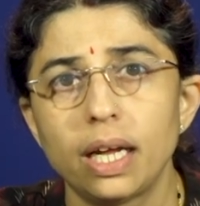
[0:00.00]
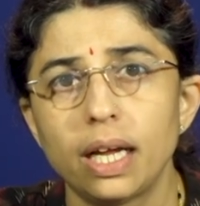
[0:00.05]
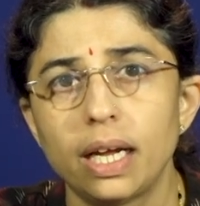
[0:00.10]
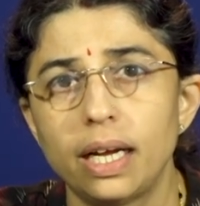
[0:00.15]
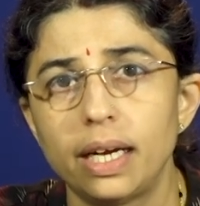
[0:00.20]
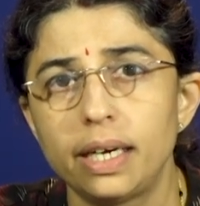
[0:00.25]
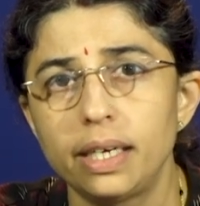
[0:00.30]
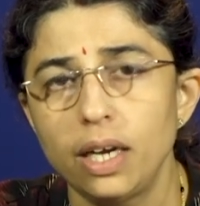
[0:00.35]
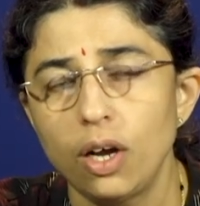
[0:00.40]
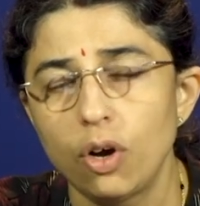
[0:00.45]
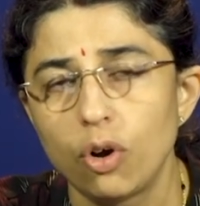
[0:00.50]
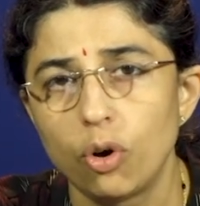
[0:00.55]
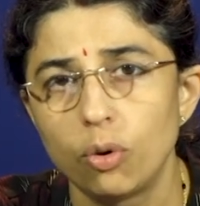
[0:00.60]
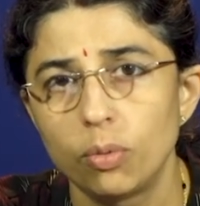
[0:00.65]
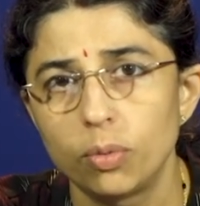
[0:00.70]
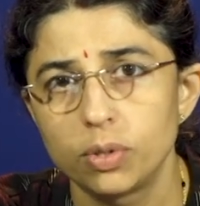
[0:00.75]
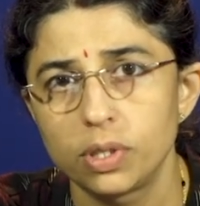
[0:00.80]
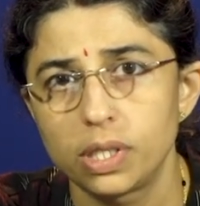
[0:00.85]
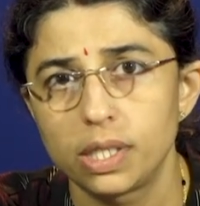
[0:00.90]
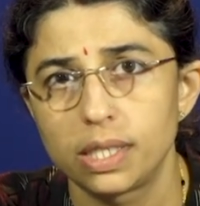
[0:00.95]
and
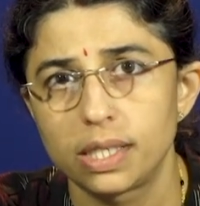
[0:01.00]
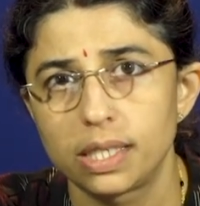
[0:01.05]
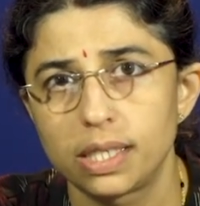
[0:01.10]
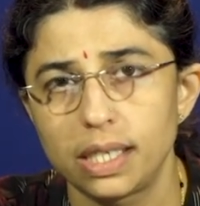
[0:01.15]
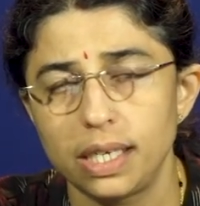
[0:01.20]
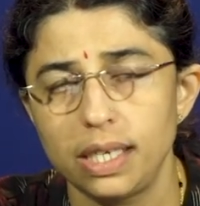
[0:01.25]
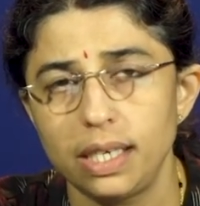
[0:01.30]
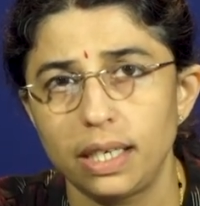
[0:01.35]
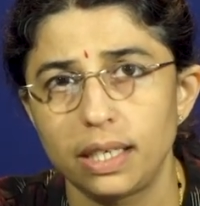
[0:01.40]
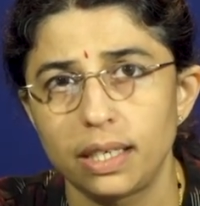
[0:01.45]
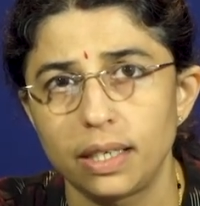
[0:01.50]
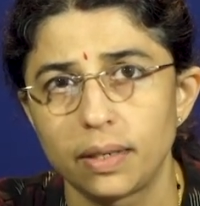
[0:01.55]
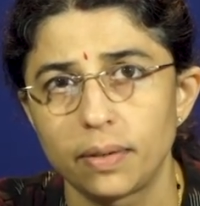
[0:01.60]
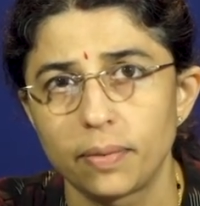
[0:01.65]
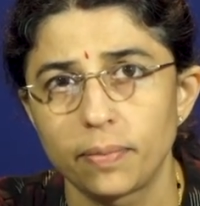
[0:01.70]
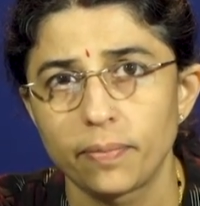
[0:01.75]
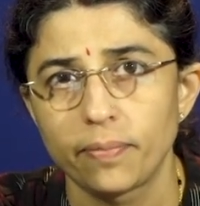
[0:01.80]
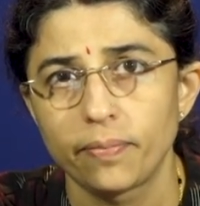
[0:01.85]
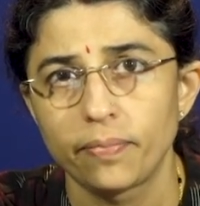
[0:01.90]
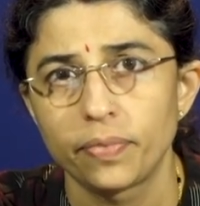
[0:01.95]
homocysteine.
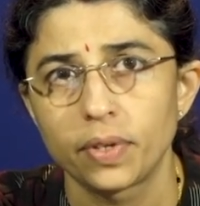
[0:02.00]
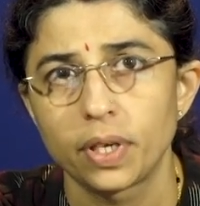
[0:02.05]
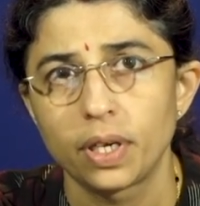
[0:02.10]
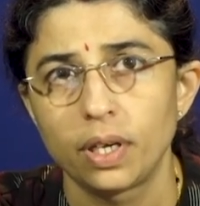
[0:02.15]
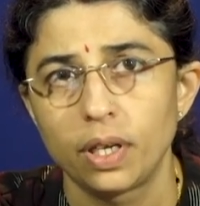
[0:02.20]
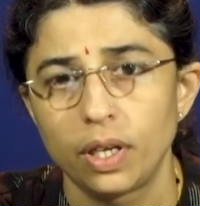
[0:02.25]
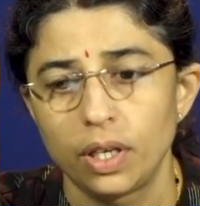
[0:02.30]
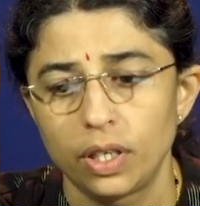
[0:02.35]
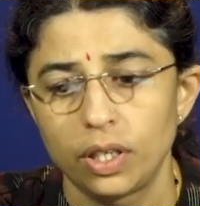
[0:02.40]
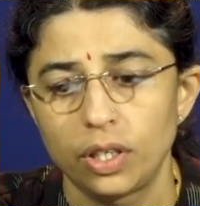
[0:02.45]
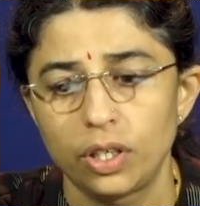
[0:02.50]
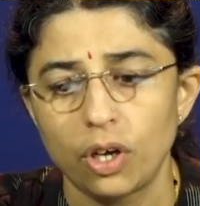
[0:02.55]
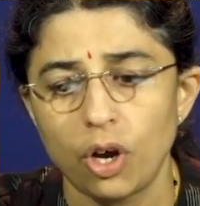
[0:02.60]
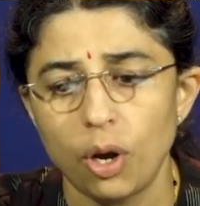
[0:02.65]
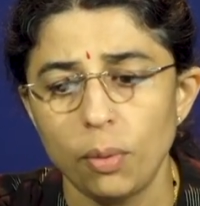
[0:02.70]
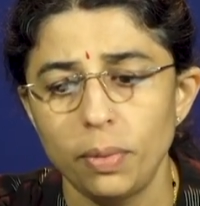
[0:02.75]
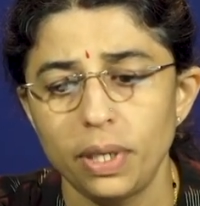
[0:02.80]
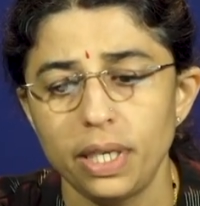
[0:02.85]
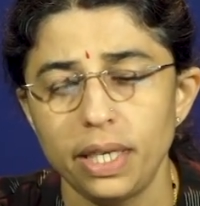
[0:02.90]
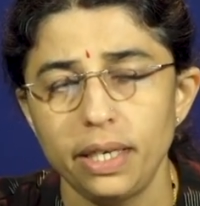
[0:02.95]

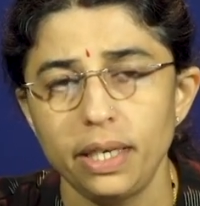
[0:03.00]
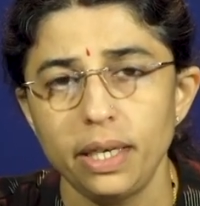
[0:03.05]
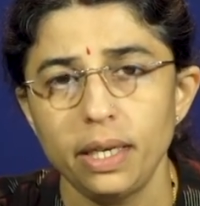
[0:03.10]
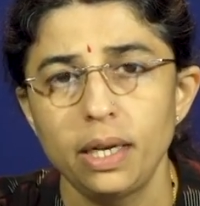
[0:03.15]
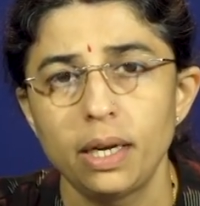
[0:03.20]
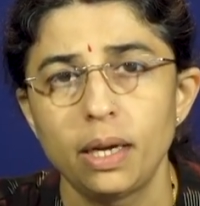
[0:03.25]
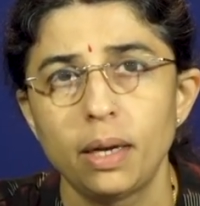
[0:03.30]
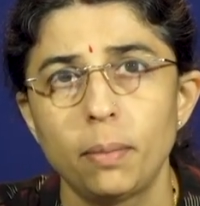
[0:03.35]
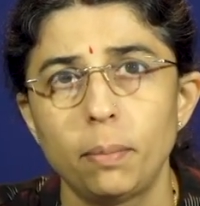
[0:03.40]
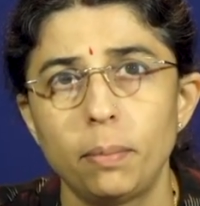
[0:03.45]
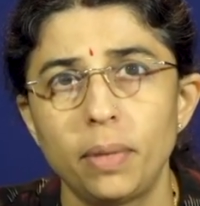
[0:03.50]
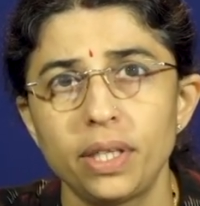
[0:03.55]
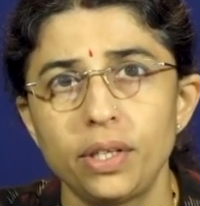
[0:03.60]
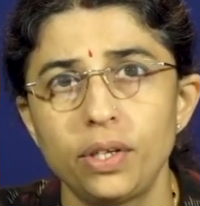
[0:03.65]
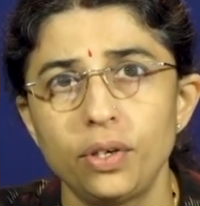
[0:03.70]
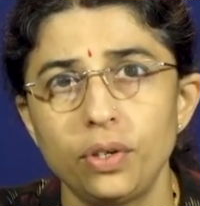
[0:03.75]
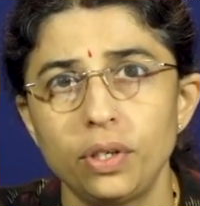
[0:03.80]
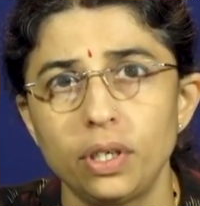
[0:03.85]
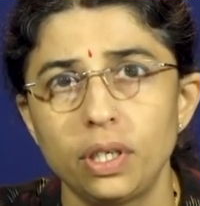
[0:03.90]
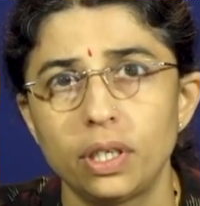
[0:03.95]
Normally,
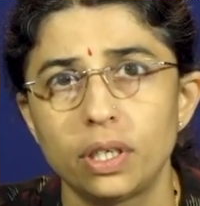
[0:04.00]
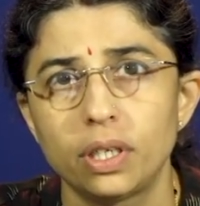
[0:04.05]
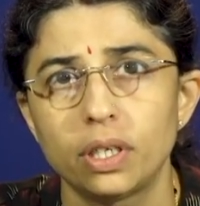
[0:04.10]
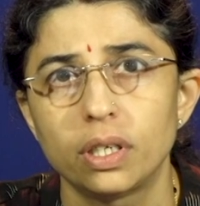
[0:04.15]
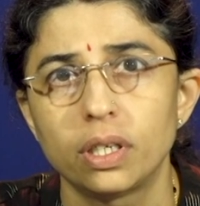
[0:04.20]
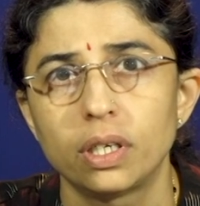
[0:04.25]
methionine